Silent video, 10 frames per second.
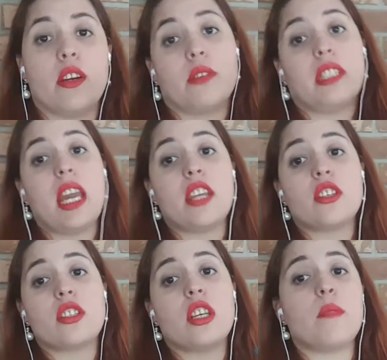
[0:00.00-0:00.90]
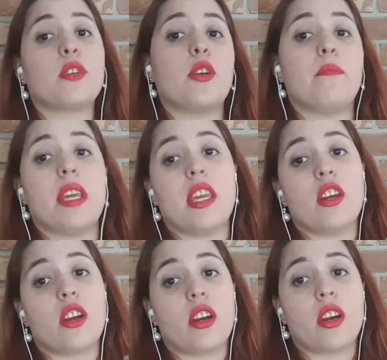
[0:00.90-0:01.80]
your relationships, could be
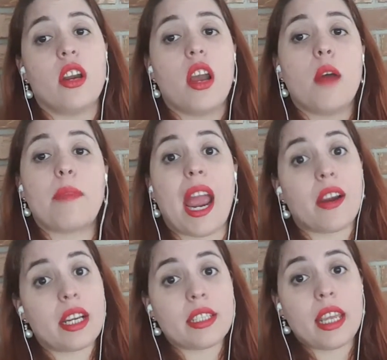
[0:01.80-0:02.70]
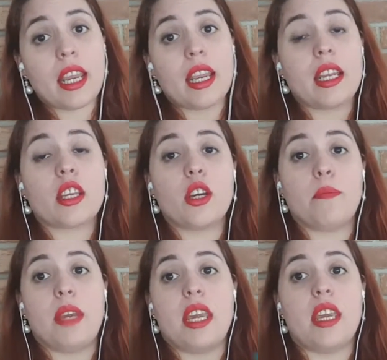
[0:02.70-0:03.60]
your parenting,
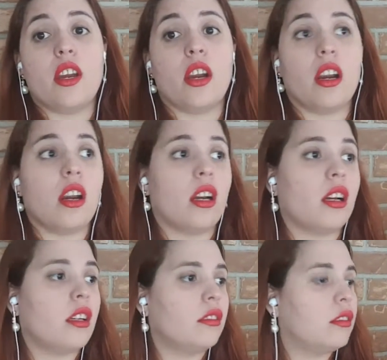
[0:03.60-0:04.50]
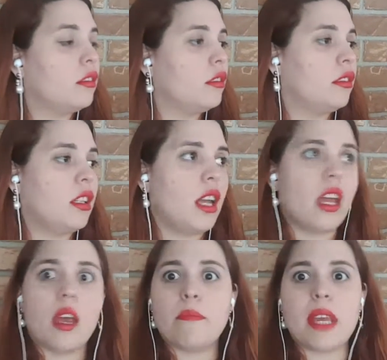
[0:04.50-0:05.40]
could be your
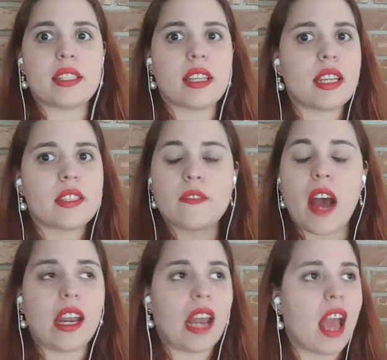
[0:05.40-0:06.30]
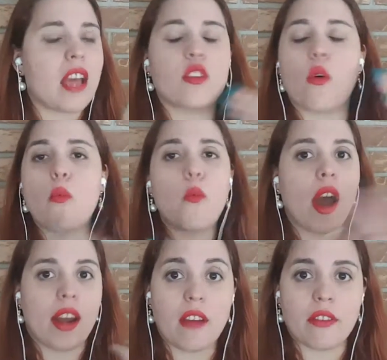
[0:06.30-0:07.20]
business, finance,
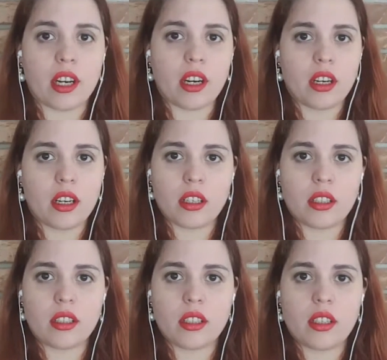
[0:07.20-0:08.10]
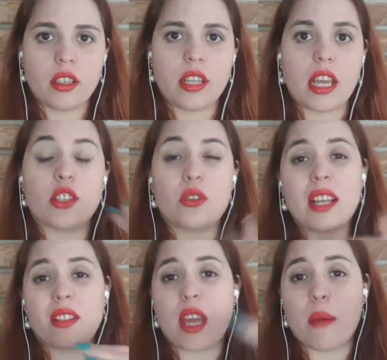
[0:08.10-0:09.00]
whatever that you're
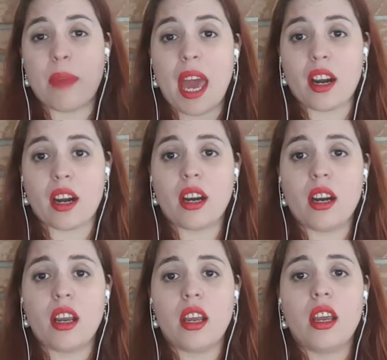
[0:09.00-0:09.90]
trying to get better.